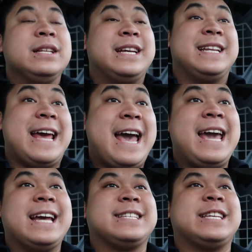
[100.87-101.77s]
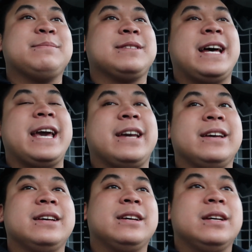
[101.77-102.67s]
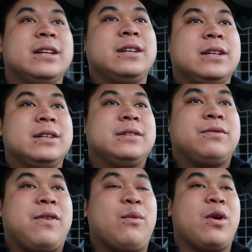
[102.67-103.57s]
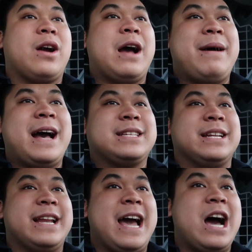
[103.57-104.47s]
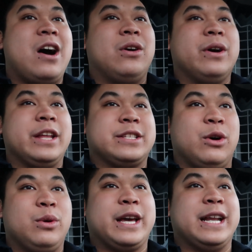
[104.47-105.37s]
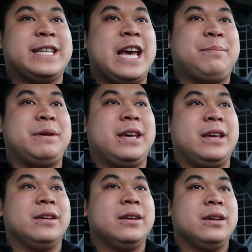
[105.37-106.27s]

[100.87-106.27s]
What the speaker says: Today, it seems like from where I'm at to now, it's only gonna take me